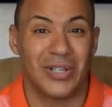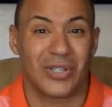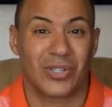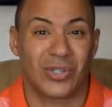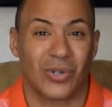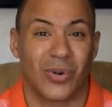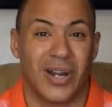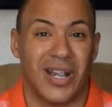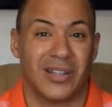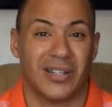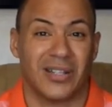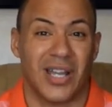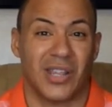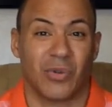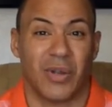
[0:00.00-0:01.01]
So our 8th
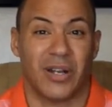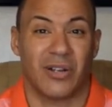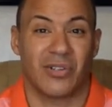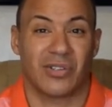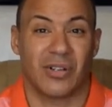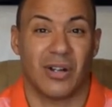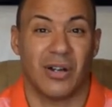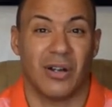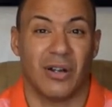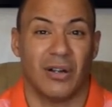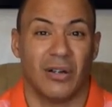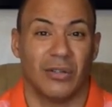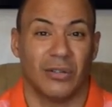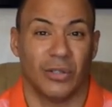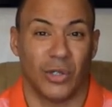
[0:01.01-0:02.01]
and 9th graders are
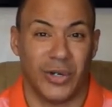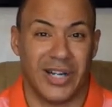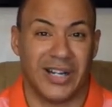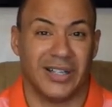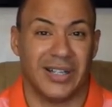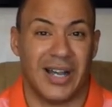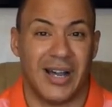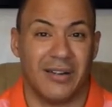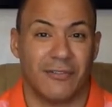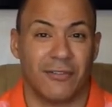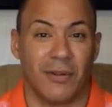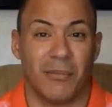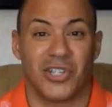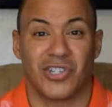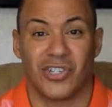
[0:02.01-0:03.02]
learning a lot
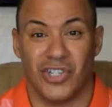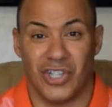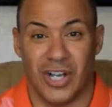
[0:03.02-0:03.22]
from Mrs.